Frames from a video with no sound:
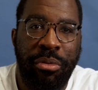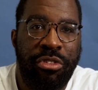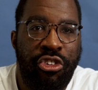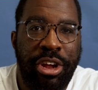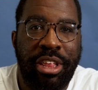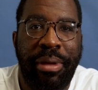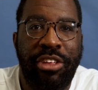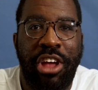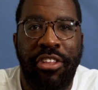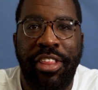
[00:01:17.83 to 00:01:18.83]
It was directed by
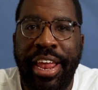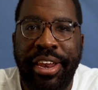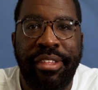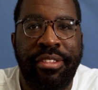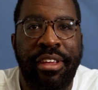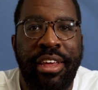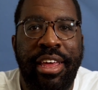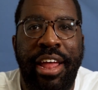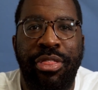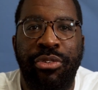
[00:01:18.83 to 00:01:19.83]
John Landis,
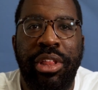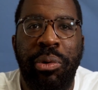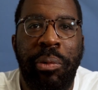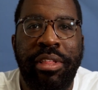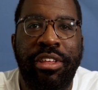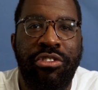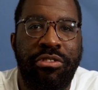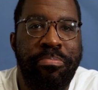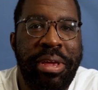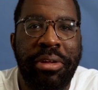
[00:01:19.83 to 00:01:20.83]
and Thriller wasn't
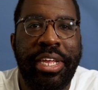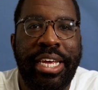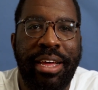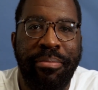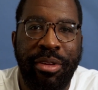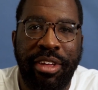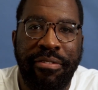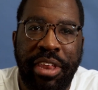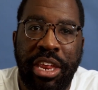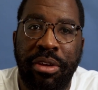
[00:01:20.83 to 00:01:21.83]
merely a
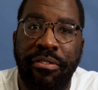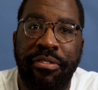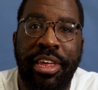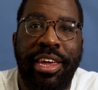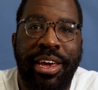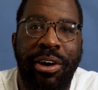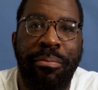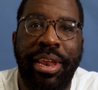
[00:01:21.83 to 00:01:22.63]
music video,